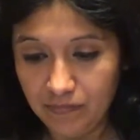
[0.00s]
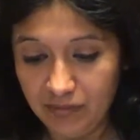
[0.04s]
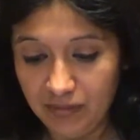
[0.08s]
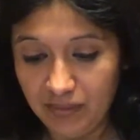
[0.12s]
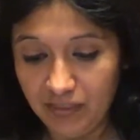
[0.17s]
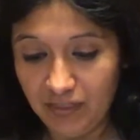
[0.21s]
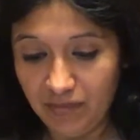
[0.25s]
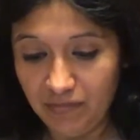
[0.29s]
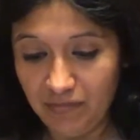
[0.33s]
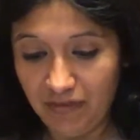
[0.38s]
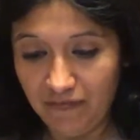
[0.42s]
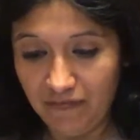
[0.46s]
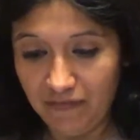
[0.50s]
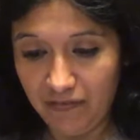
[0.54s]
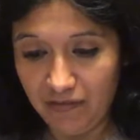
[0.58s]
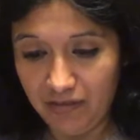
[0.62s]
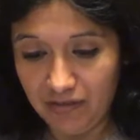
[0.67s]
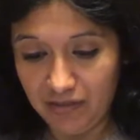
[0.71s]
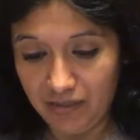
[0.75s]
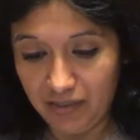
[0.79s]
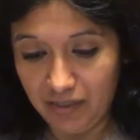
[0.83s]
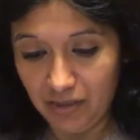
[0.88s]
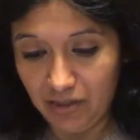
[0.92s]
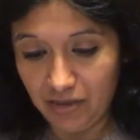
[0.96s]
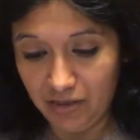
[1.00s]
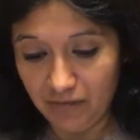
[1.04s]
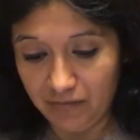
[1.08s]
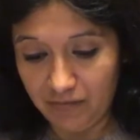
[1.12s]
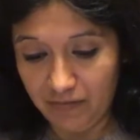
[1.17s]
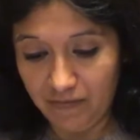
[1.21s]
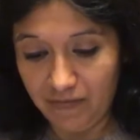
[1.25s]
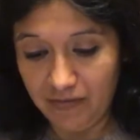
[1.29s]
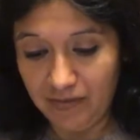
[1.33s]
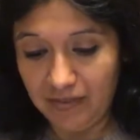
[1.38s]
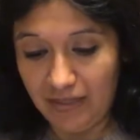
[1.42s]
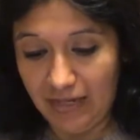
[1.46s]
Yeah, my phone needs a good charge. My
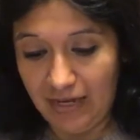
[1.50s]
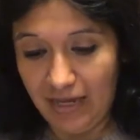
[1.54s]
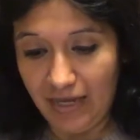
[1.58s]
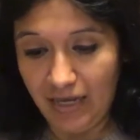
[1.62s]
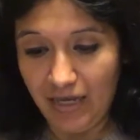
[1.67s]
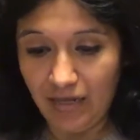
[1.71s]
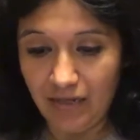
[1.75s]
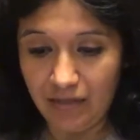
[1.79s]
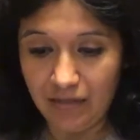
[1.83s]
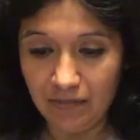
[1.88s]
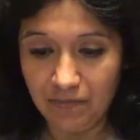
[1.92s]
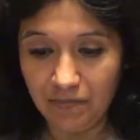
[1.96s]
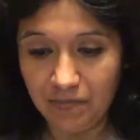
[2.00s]
phone is at 8%.